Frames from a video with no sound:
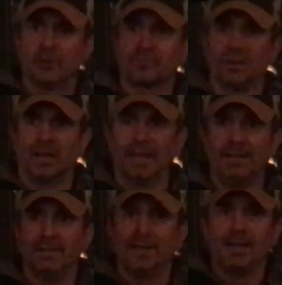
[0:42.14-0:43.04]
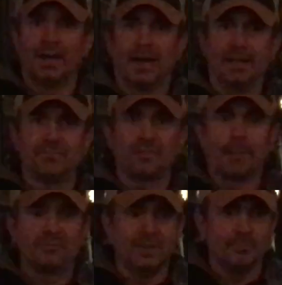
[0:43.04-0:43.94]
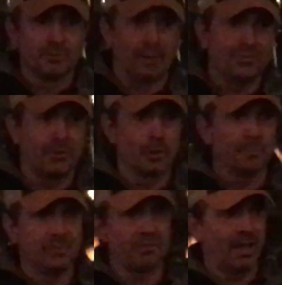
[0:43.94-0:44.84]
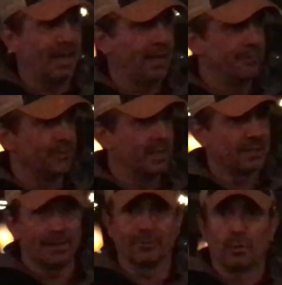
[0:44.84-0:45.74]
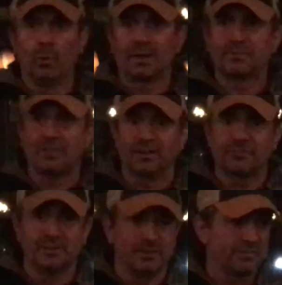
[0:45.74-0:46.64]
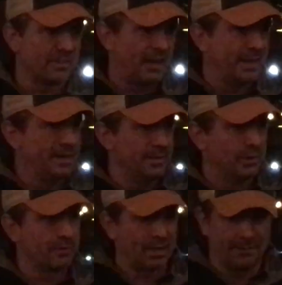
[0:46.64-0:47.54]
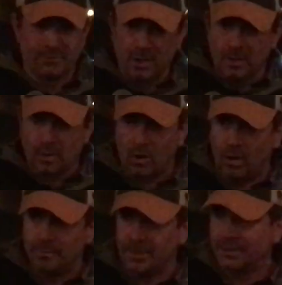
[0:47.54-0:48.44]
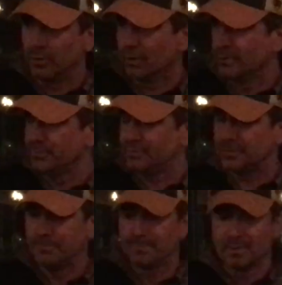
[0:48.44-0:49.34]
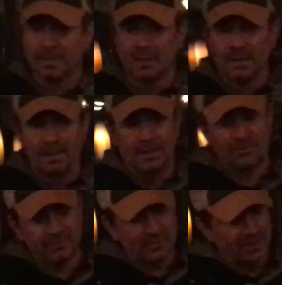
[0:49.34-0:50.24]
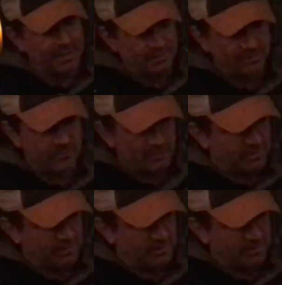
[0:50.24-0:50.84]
here tonight, I stopped in with my therapist to have a kind of a quick session to decide, to kind of calm my nerves. And she says,